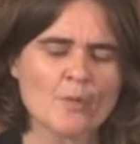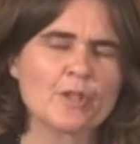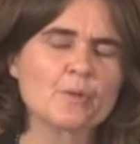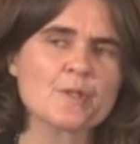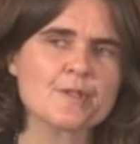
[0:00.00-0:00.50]

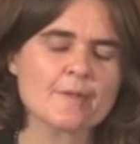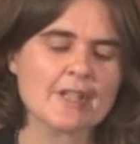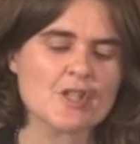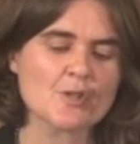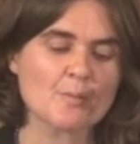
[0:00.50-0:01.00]
but also
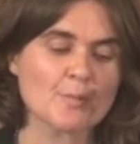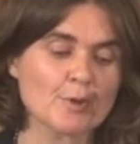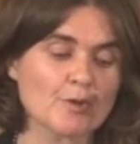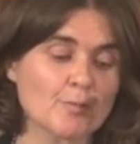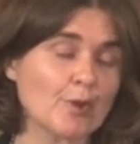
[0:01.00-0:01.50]
then to
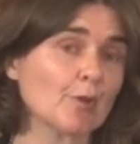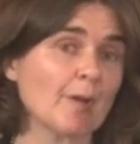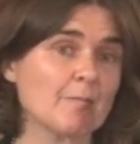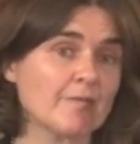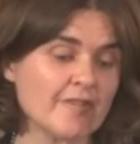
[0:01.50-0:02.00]
improve
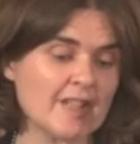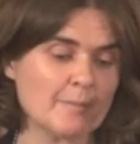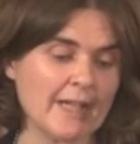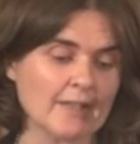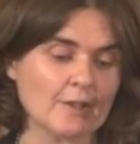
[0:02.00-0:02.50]
program
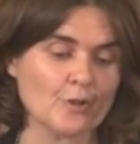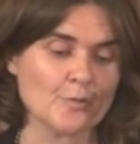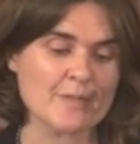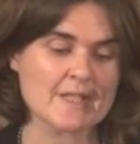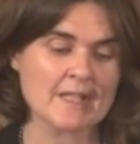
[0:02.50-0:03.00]
feedback
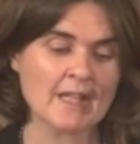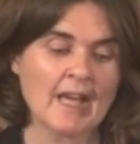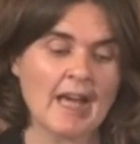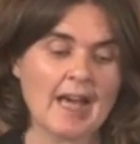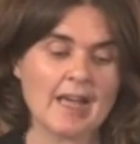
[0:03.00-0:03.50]
loops
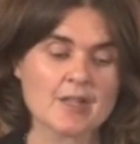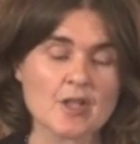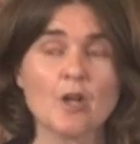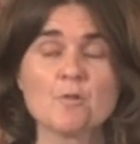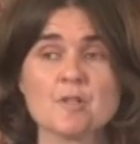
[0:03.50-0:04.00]
and
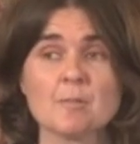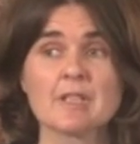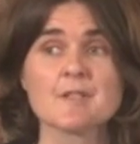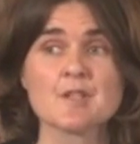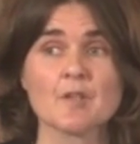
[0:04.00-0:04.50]

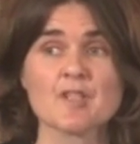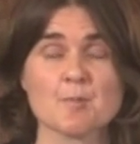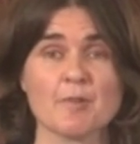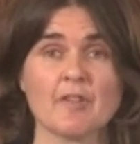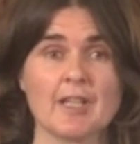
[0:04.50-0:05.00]
ultimately service
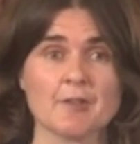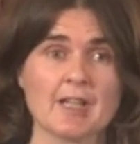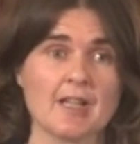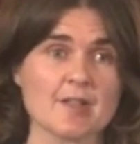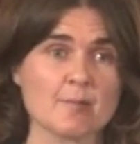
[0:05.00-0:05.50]
provider
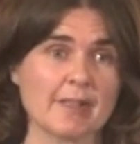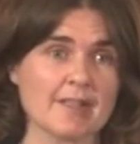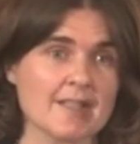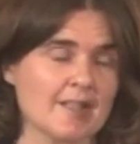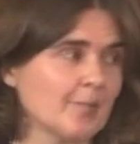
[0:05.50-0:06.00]

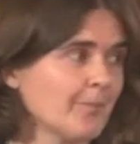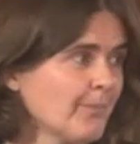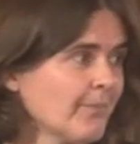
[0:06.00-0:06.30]
accountability.